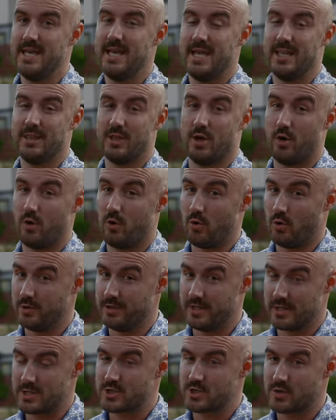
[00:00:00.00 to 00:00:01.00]
in the whole
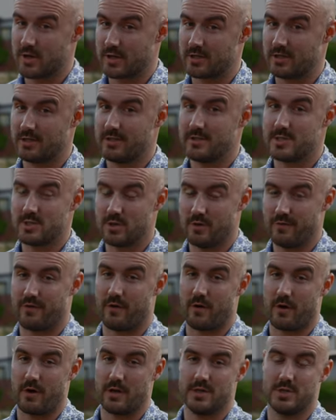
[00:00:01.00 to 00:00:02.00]
district so
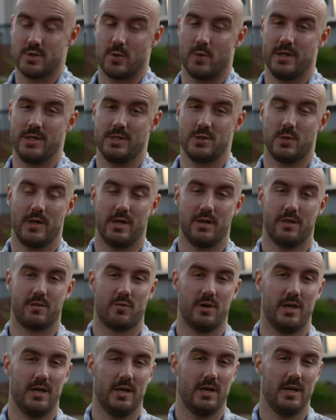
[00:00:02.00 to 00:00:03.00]
far in twenty
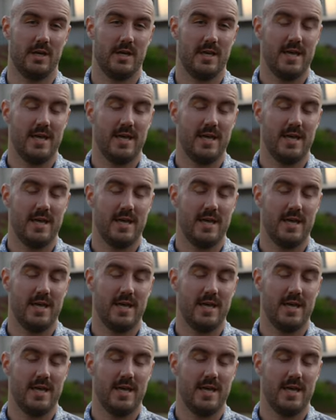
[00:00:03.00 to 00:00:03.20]
twenty-three.